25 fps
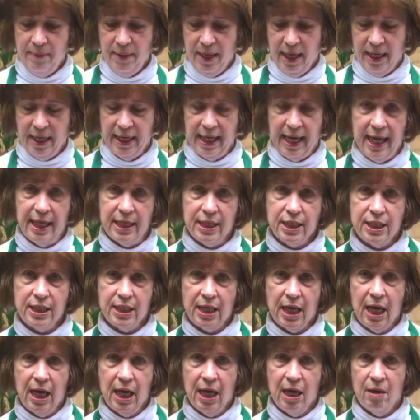
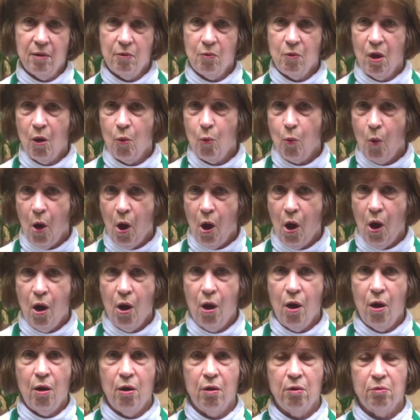against a
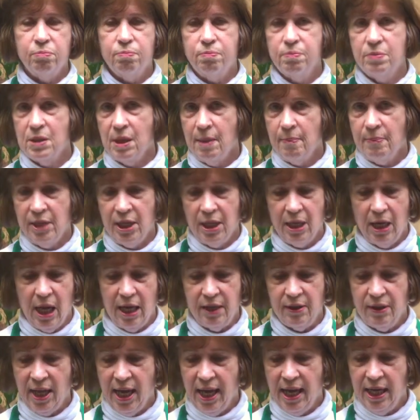wall, something
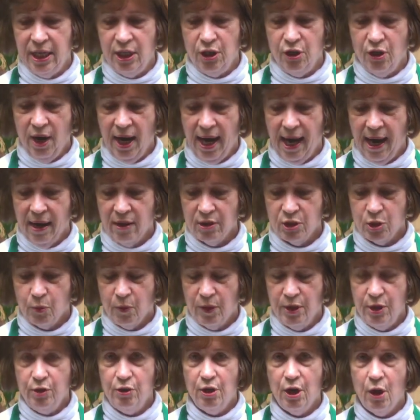like that in your house,
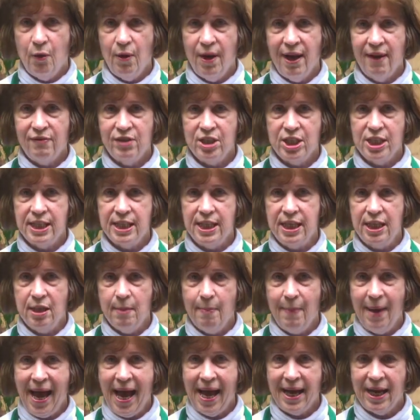where you don't have to see
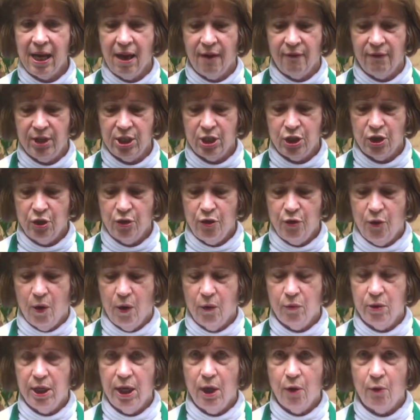the back of it, so you're
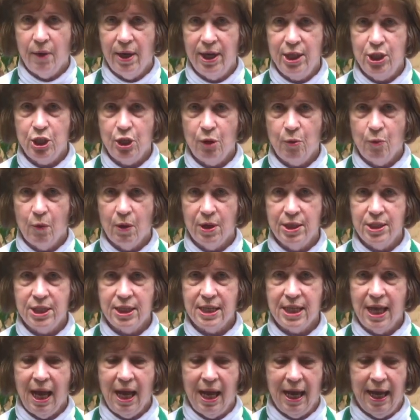only arranging one
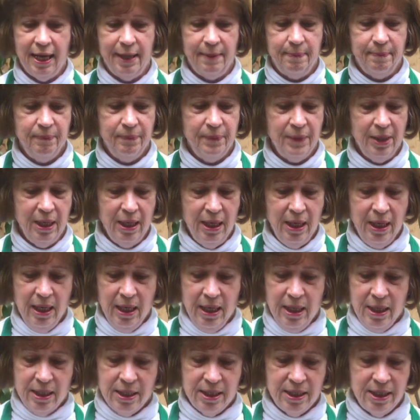side.
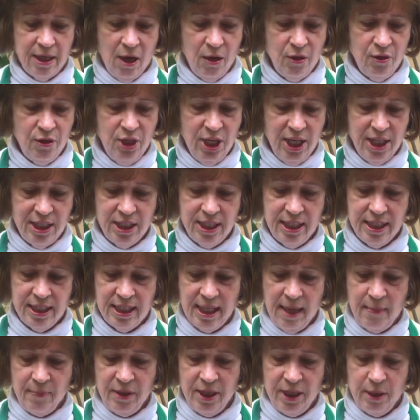So this is
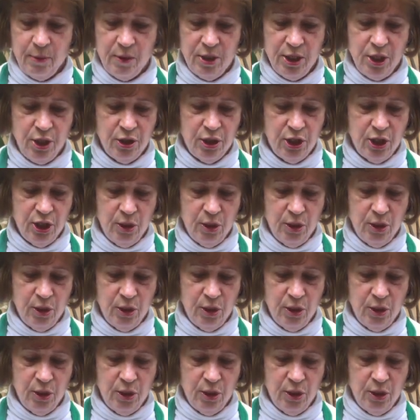something when you